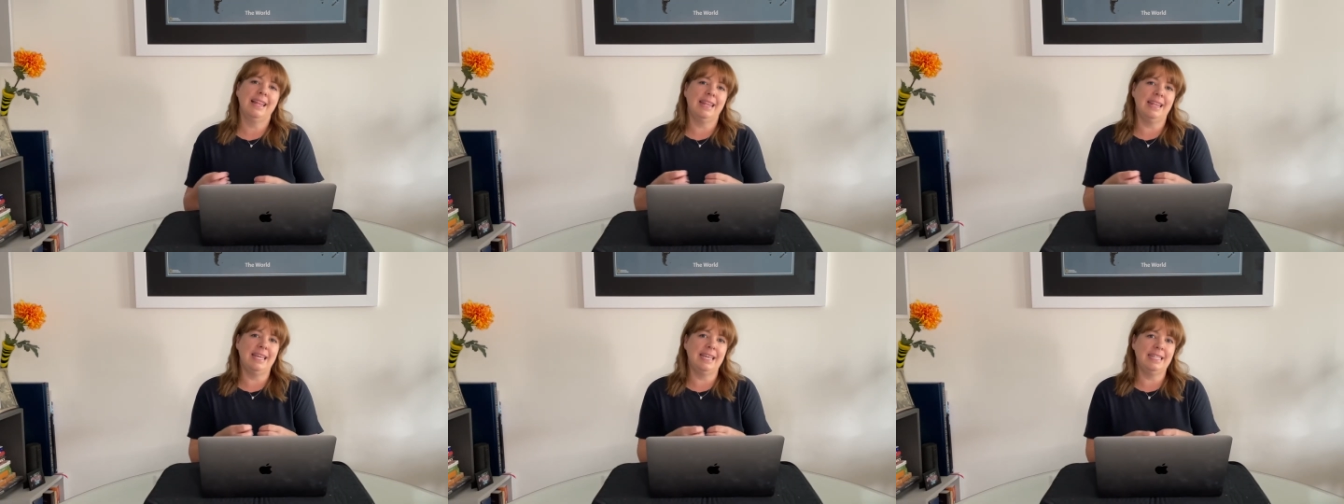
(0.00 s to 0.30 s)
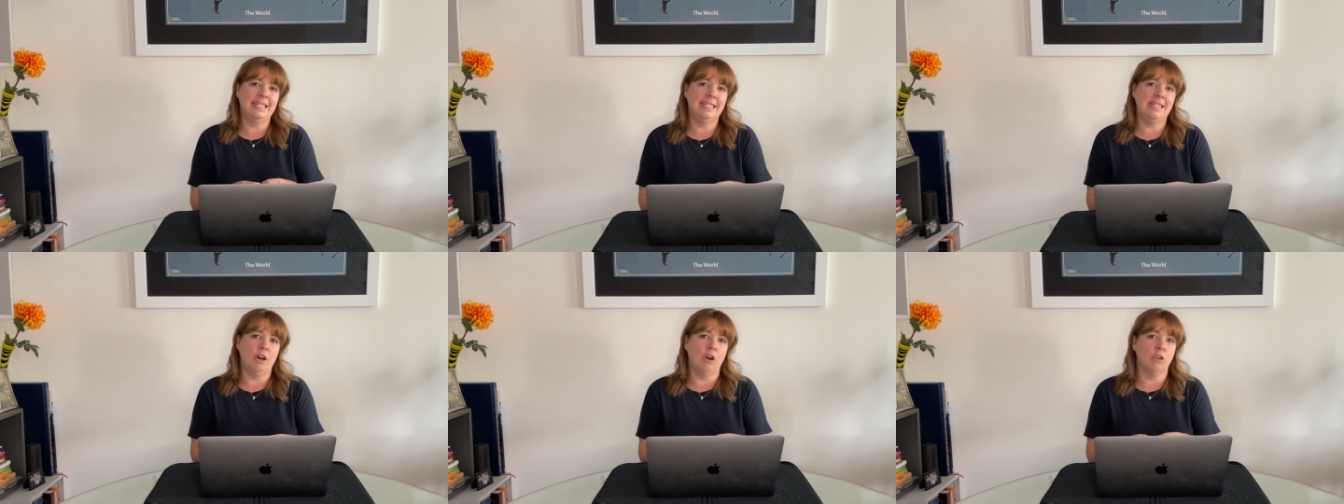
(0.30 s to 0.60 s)

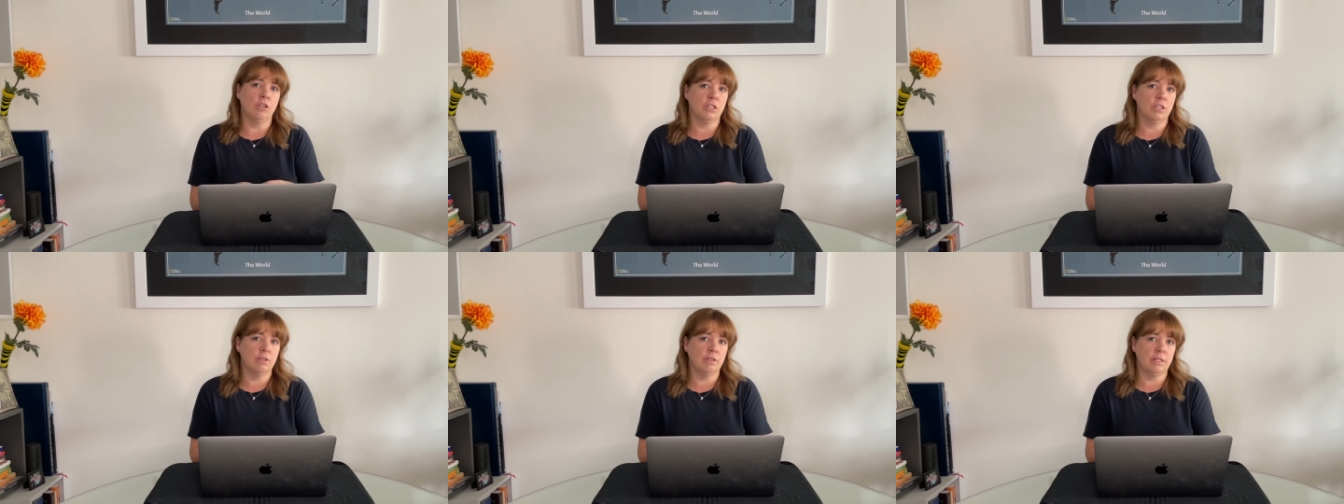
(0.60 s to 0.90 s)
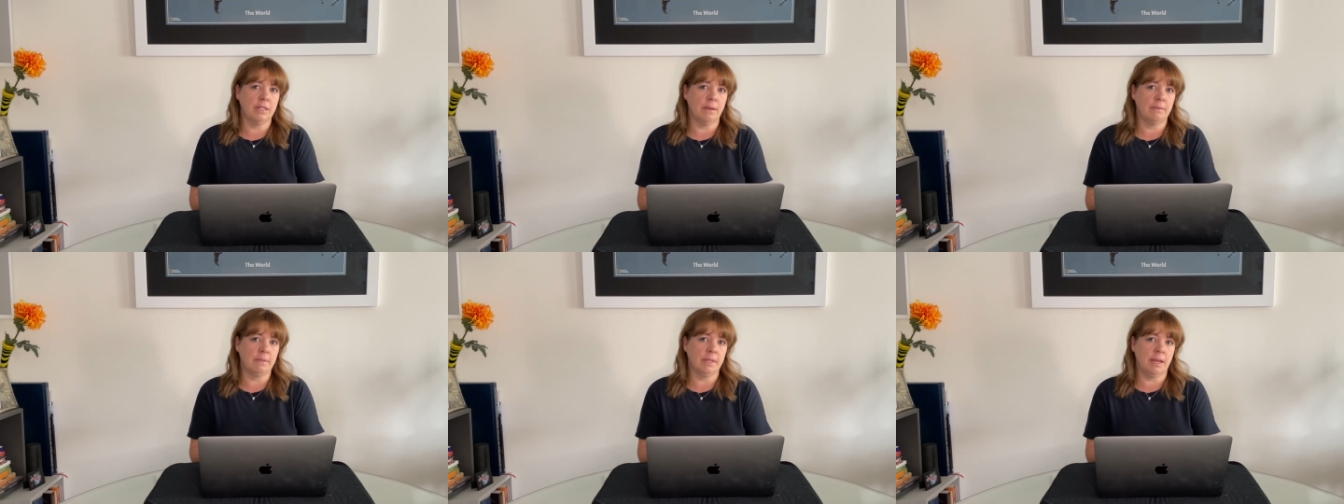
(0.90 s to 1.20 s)
This also
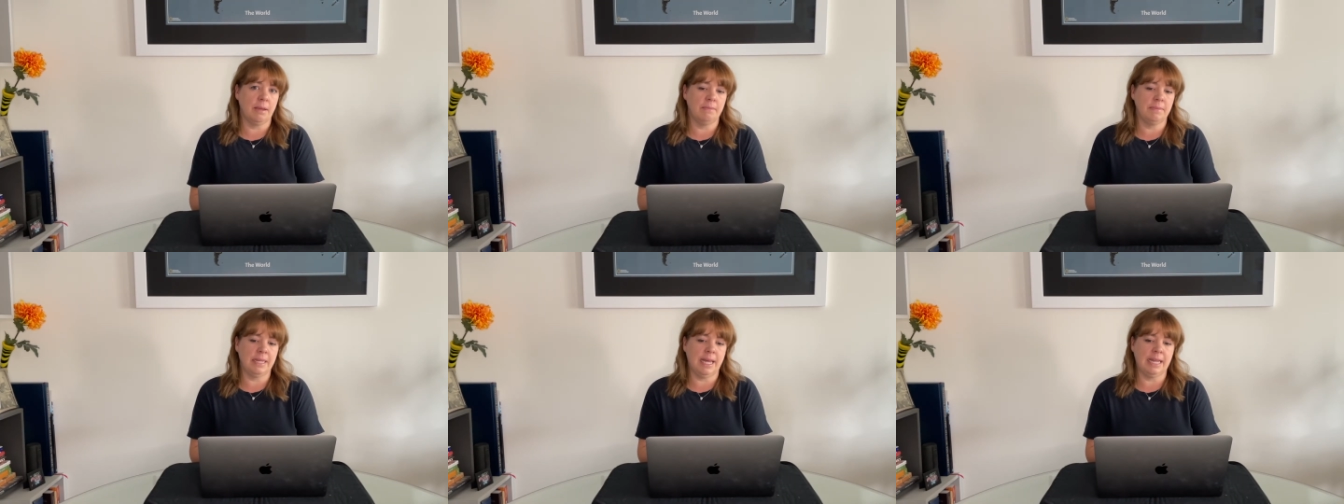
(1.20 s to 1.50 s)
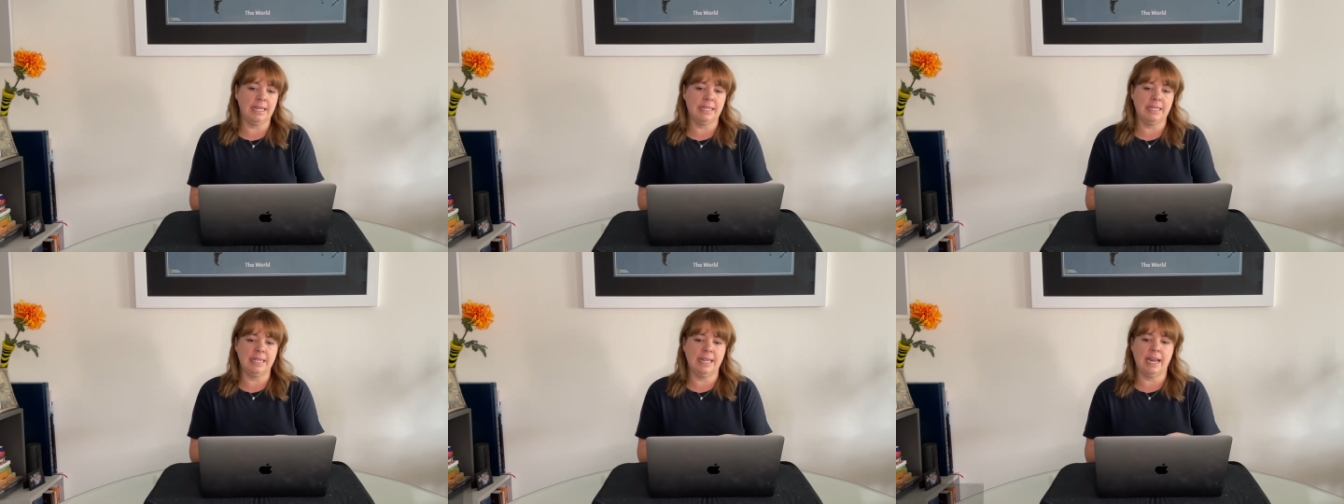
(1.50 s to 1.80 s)
sometimes
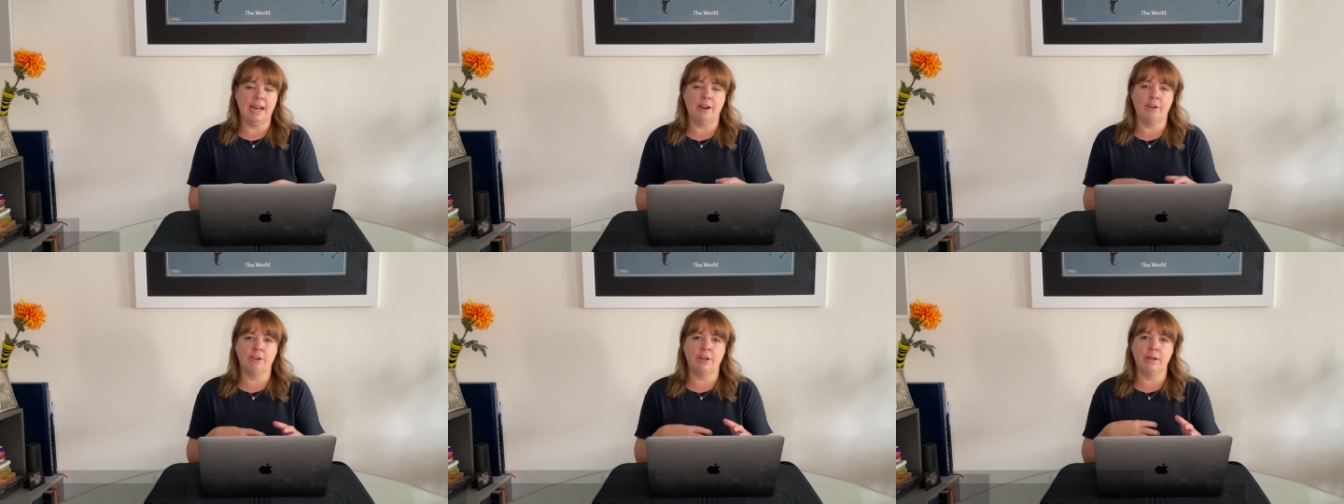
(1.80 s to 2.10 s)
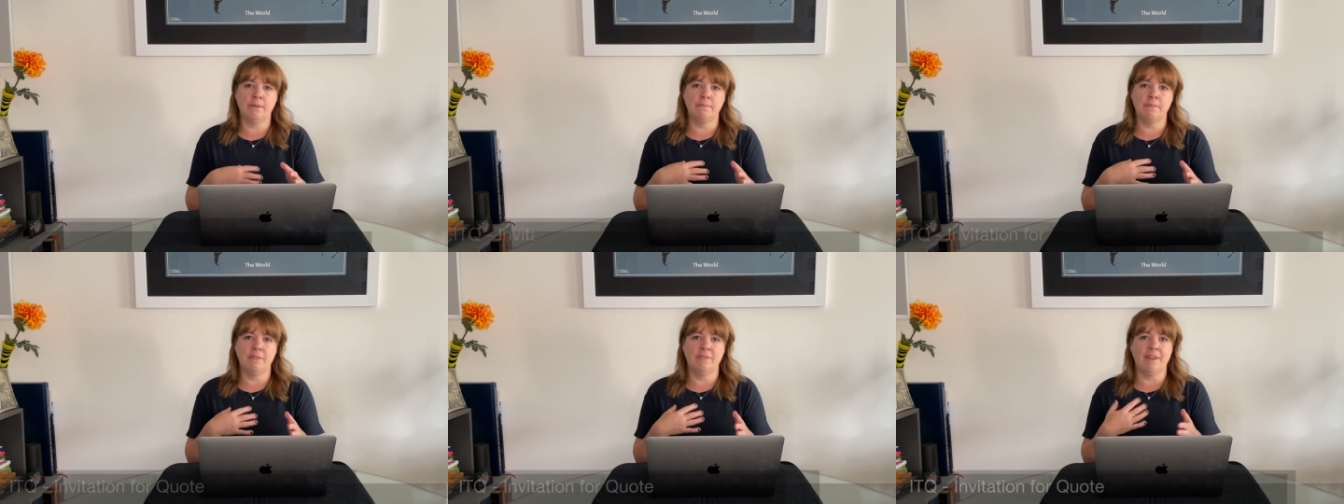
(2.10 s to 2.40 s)
has the
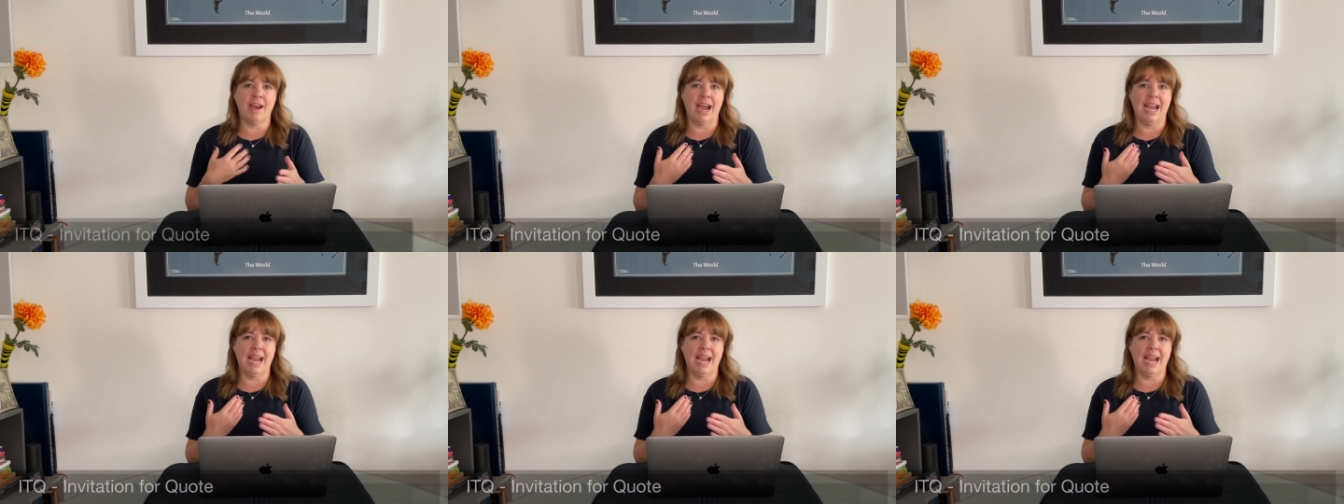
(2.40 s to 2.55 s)
acronym of